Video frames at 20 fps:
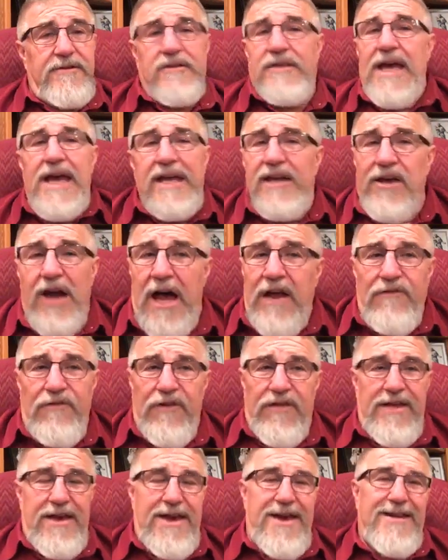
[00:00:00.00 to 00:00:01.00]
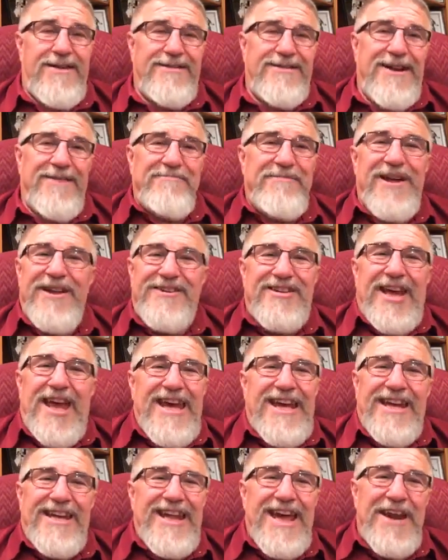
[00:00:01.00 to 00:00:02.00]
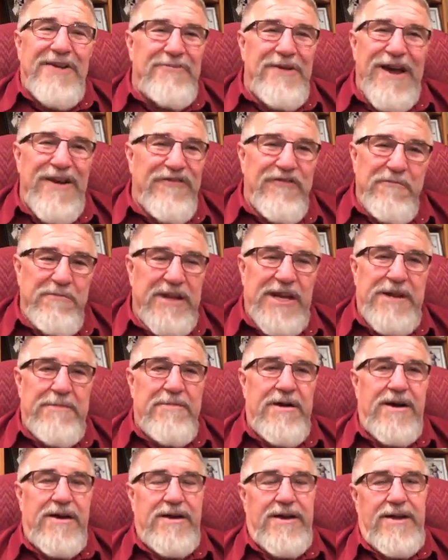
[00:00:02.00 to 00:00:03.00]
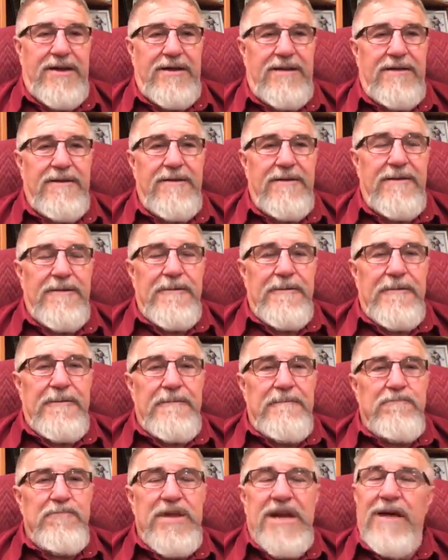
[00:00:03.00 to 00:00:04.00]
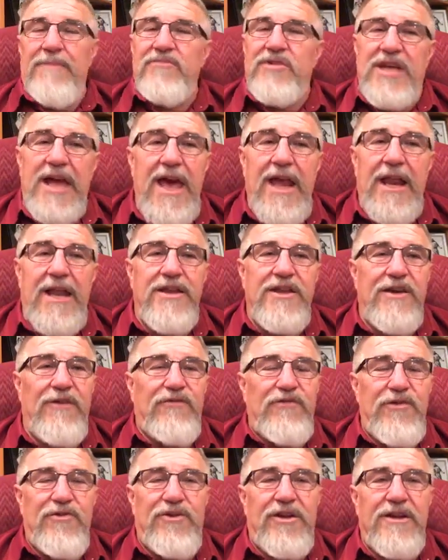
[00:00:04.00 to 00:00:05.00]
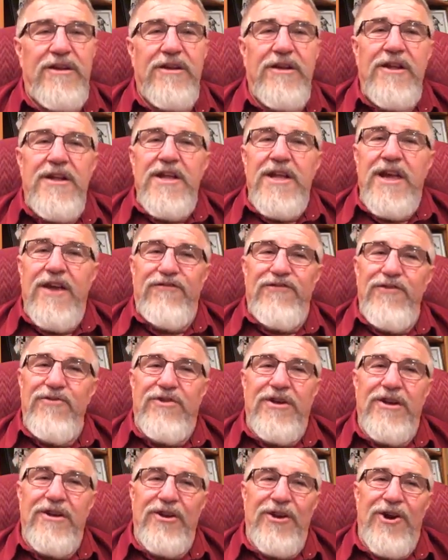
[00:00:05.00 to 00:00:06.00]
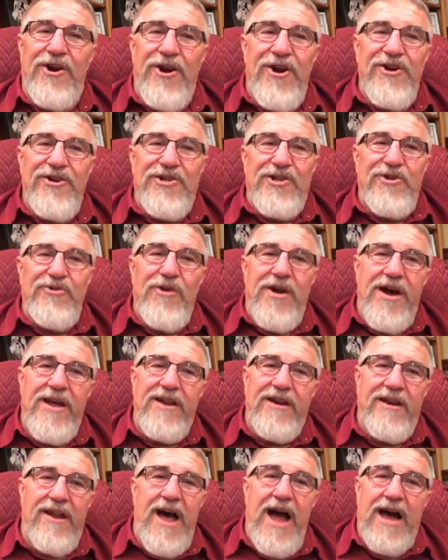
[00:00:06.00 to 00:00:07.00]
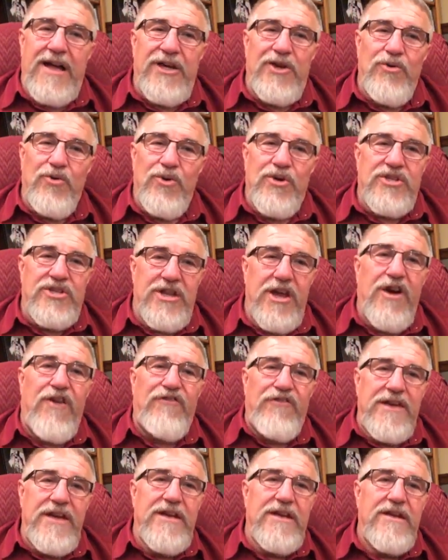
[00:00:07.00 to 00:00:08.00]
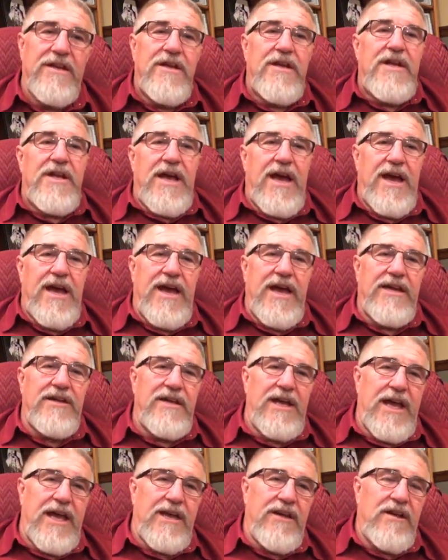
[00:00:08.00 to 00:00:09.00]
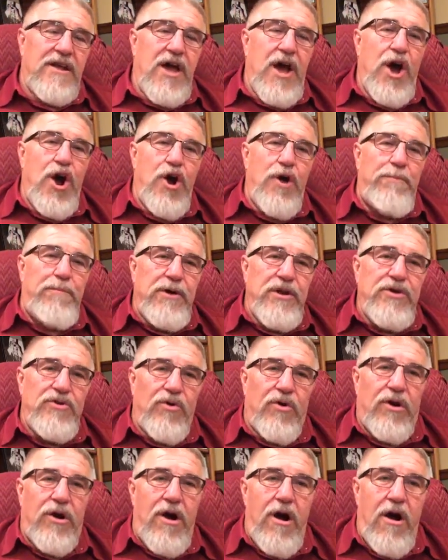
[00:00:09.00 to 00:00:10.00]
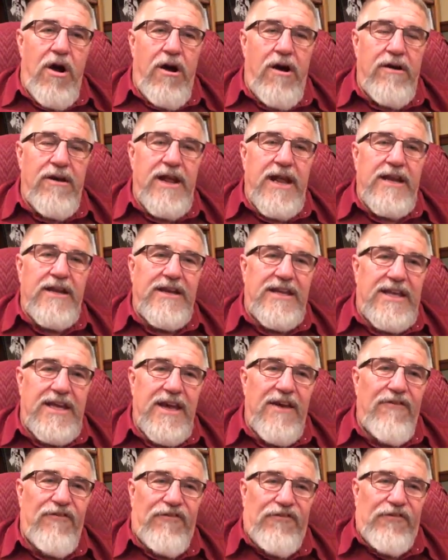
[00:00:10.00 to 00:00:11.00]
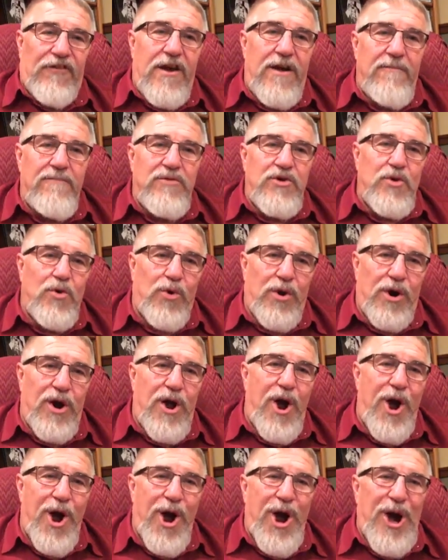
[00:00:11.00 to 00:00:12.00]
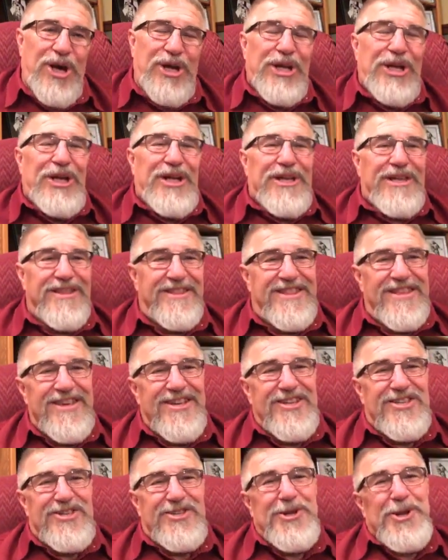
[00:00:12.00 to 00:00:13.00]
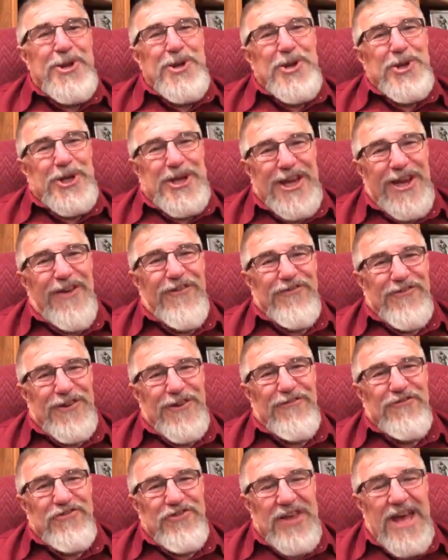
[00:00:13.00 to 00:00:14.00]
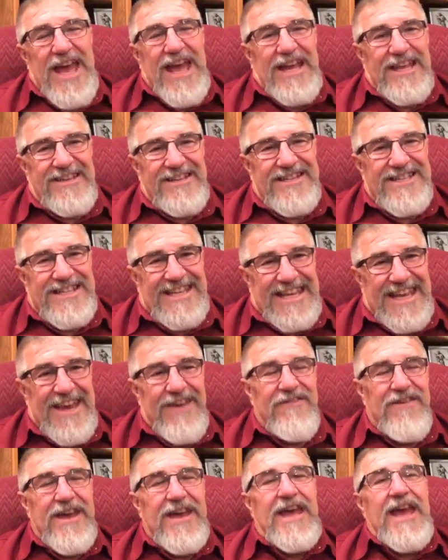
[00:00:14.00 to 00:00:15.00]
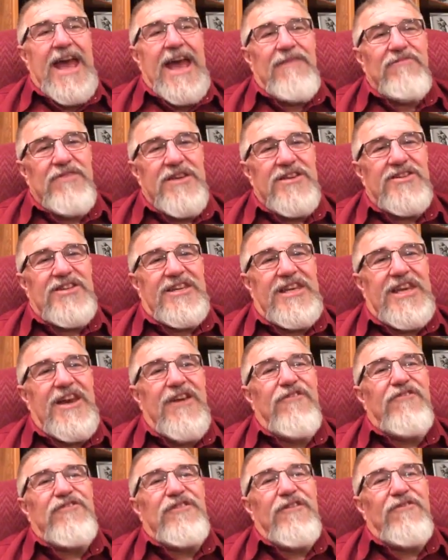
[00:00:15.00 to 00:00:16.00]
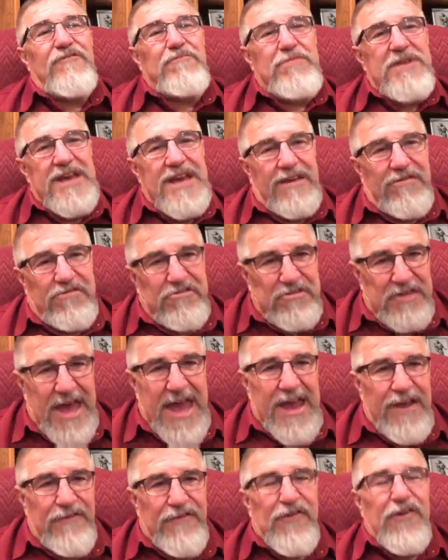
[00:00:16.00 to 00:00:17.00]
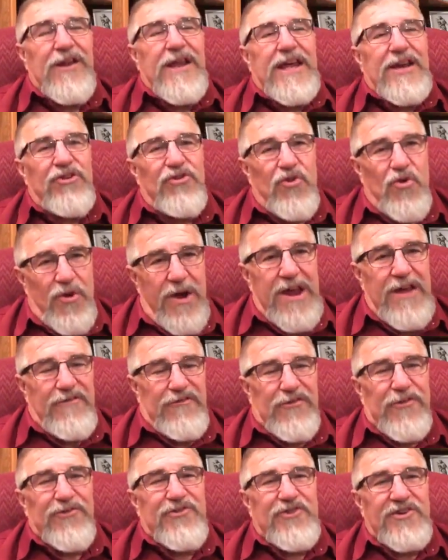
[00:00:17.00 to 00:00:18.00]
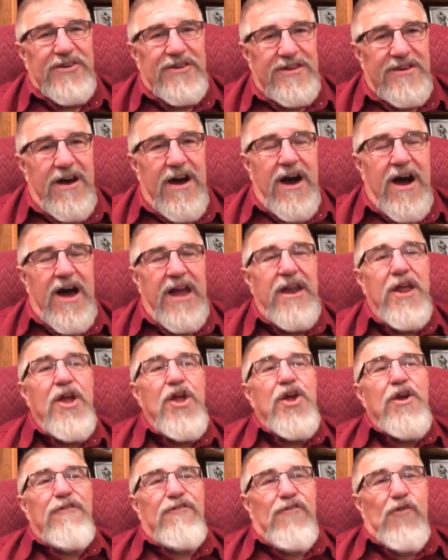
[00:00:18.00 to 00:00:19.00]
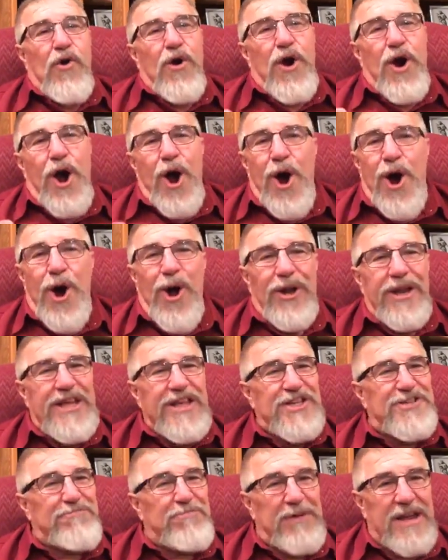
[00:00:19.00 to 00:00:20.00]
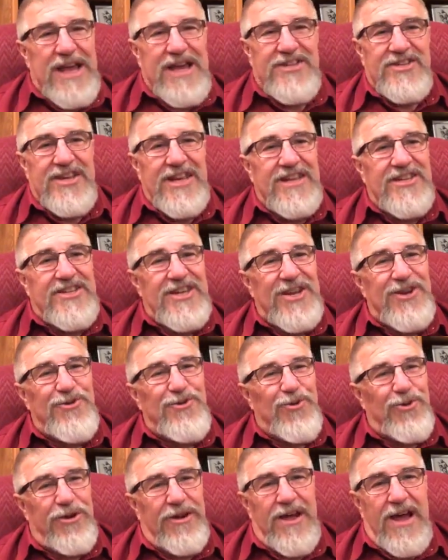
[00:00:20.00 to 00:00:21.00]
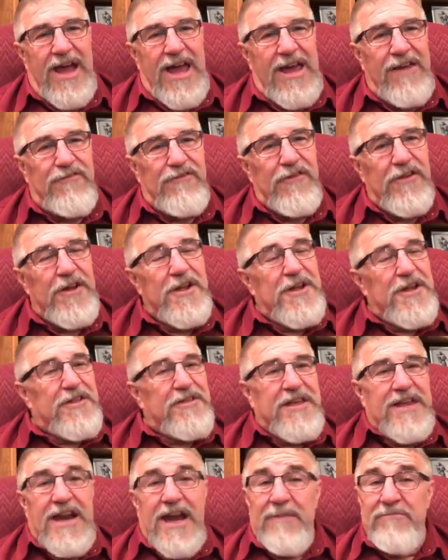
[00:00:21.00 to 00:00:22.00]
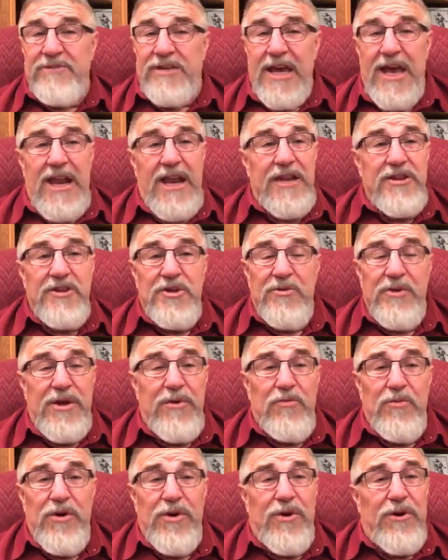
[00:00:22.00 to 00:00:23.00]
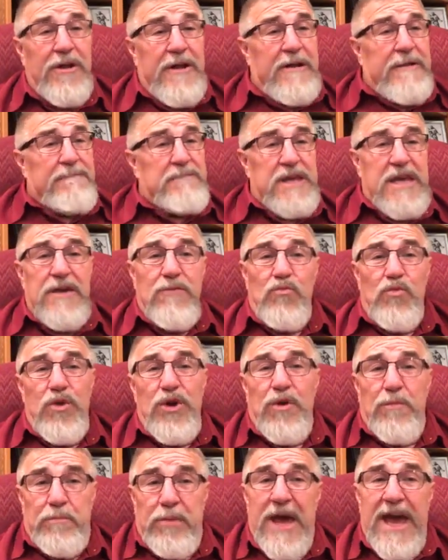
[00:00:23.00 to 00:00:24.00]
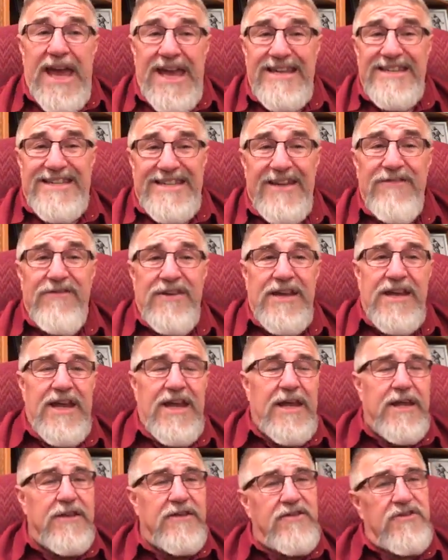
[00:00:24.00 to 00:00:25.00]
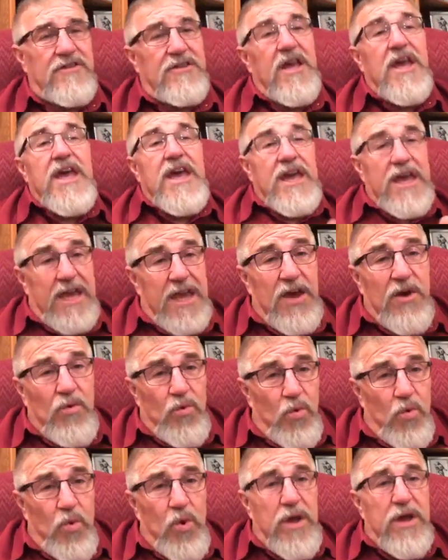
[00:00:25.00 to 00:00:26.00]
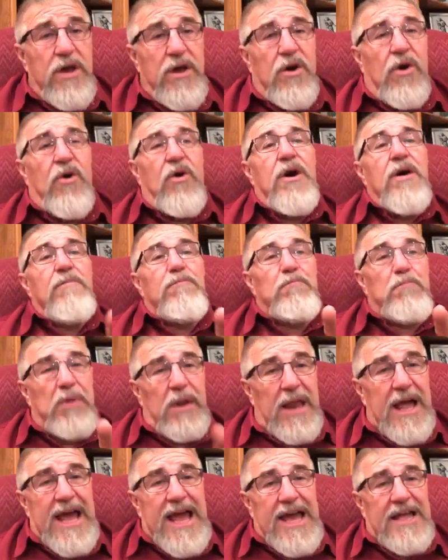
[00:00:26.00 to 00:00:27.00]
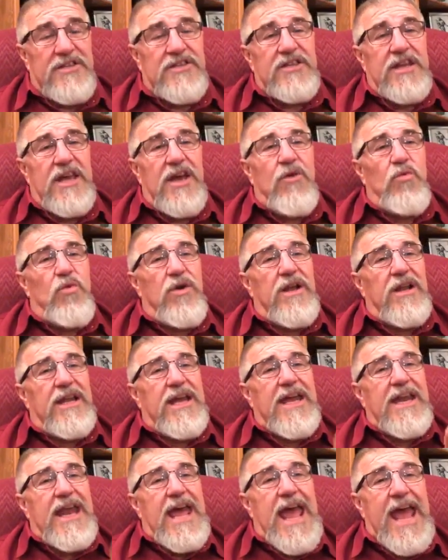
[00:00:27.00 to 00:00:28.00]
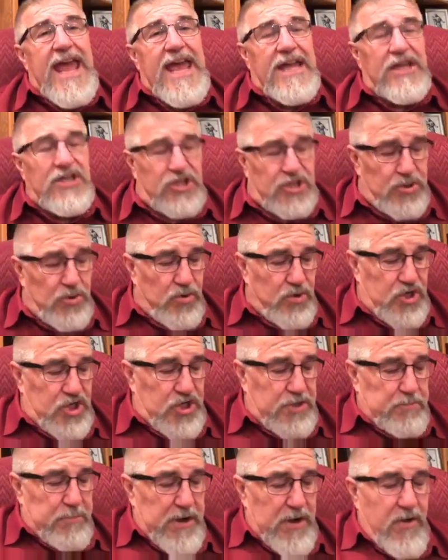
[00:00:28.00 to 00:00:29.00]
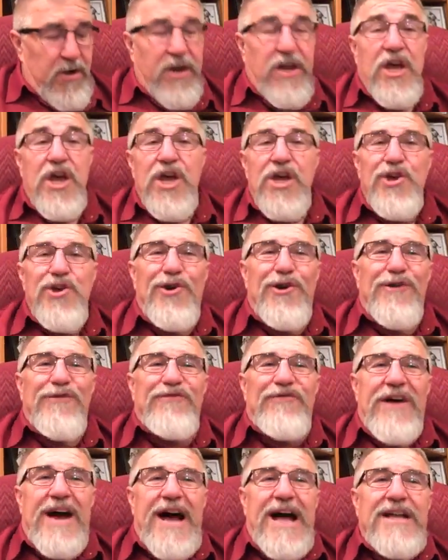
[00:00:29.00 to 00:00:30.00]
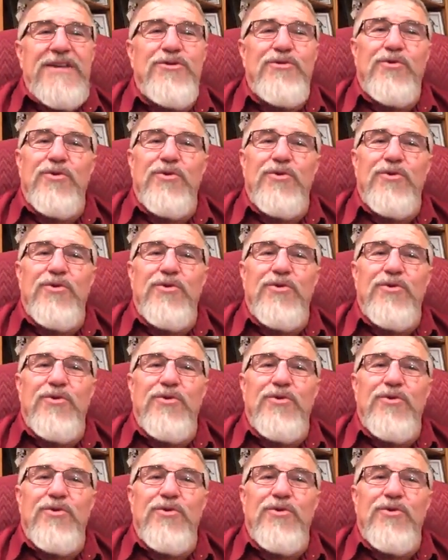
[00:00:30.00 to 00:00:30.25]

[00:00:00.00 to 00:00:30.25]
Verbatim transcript: Thank God for that. I'm not taking that away from anybody. But I'm telling you, if you can, if you can learn to unlock yourself in and, and open your heart and give from your heart this gift of thanksgiving and this gift of being thankful and grateful to God for all his blessings in your life, then I'm telling you it will it will pay dividends. It will bless. It will enhance your spirit. You're going to find